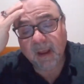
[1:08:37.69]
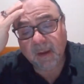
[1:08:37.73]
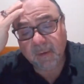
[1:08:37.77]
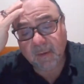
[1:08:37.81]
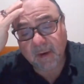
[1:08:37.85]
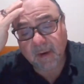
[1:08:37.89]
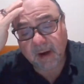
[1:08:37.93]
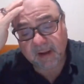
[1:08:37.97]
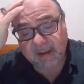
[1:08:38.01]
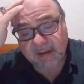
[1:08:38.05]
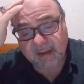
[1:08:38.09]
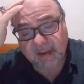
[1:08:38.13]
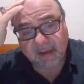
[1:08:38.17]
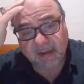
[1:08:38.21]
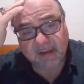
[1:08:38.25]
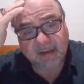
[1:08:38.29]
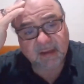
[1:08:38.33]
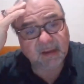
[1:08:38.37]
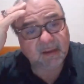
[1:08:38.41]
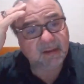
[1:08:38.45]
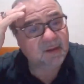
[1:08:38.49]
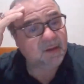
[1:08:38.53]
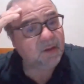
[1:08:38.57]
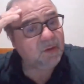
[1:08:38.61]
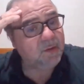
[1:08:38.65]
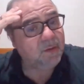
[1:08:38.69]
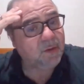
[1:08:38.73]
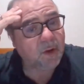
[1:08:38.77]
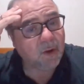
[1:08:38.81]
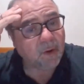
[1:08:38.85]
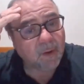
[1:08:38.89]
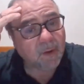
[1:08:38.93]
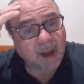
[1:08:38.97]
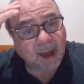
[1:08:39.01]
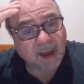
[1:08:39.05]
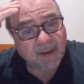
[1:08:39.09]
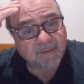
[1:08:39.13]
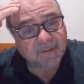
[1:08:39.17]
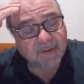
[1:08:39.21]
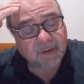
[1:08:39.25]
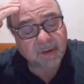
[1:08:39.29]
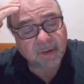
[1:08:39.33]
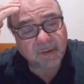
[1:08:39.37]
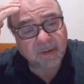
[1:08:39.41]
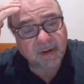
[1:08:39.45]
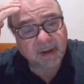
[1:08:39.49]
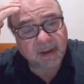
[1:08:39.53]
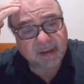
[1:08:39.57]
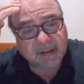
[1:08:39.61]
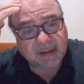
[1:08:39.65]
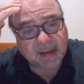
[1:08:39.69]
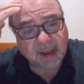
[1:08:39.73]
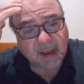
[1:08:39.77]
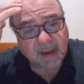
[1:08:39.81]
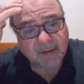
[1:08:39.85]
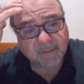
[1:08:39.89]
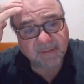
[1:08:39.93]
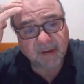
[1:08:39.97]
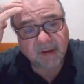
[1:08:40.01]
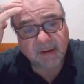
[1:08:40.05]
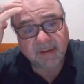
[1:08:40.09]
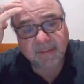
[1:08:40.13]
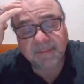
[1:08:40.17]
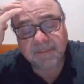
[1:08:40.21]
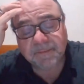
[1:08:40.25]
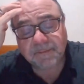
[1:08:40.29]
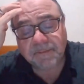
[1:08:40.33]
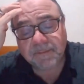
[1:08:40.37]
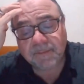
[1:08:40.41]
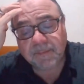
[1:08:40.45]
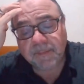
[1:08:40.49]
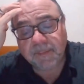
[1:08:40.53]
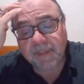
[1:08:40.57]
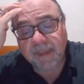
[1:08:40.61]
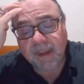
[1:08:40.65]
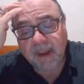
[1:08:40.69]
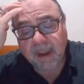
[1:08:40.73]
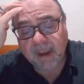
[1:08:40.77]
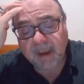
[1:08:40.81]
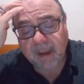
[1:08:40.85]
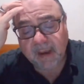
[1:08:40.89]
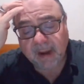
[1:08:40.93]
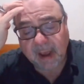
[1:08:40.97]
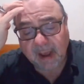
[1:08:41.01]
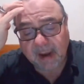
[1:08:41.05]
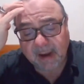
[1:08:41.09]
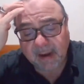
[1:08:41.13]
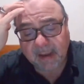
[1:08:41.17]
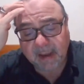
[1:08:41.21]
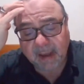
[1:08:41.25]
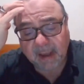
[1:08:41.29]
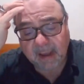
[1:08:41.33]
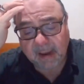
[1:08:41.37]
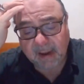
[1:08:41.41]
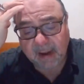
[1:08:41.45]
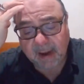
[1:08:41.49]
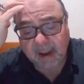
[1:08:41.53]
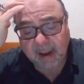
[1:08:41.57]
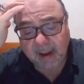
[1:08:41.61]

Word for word: We're at 662 Coe Avenue in East Haven, Connecticut.